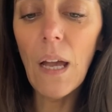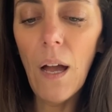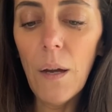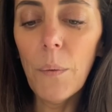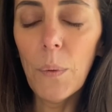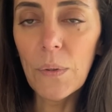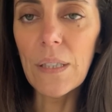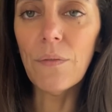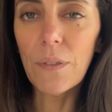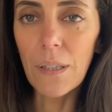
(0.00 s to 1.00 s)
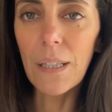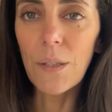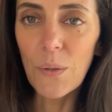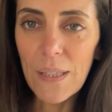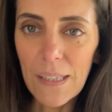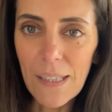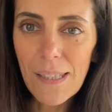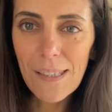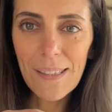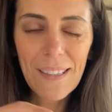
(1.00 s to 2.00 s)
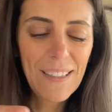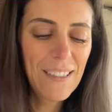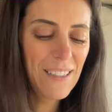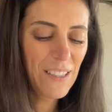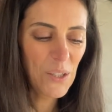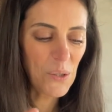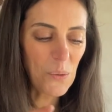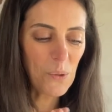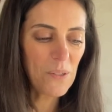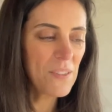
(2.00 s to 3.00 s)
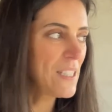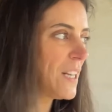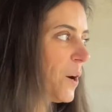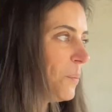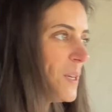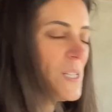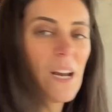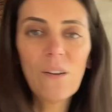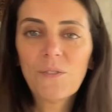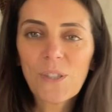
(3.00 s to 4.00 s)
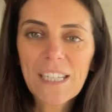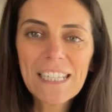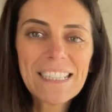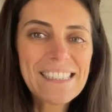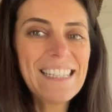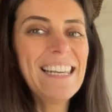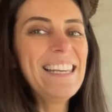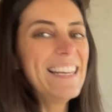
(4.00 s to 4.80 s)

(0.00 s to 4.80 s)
I will definitely use this. You would have seen how much I love drinking tea